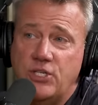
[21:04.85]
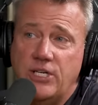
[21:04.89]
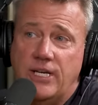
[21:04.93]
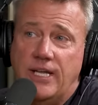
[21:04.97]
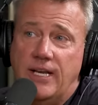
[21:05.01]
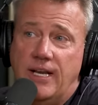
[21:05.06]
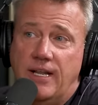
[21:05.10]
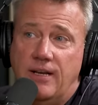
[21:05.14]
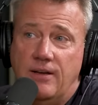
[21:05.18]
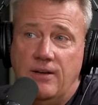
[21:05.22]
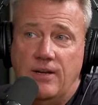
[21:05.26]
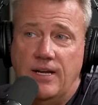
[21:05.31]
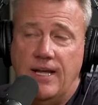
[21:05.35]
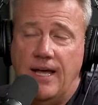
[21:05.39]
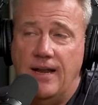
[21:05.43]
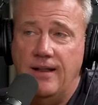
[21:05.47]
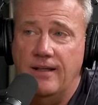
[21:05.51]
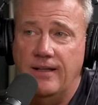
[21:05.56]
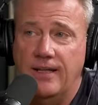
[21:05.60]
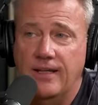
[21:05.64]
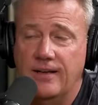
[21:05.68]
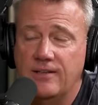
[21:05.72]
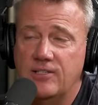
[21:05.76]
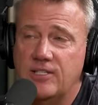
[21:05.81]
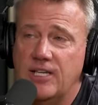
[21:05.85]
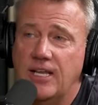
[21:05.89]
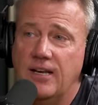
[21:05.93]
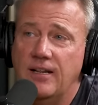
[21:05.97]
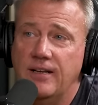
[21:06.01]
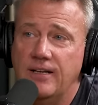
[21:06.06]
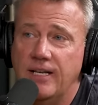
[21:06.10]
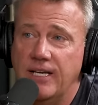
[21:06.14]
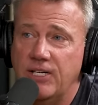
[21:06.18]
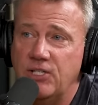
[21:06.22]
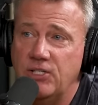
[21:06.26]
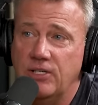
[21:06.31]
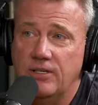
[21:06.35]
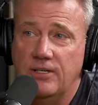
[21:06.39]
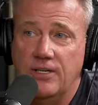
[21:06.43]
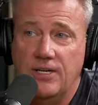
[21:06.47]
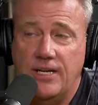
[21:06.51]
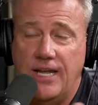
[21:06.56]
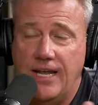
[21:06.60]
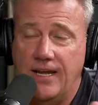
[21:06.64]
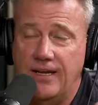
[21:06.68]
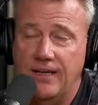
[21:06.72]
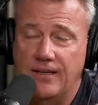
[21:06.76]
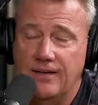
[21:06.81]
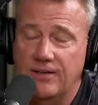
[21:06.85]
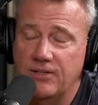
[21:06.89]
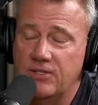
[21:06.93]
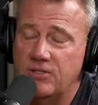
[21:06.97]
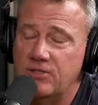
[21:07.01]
once you get in, you kind of get that addiction. You can't get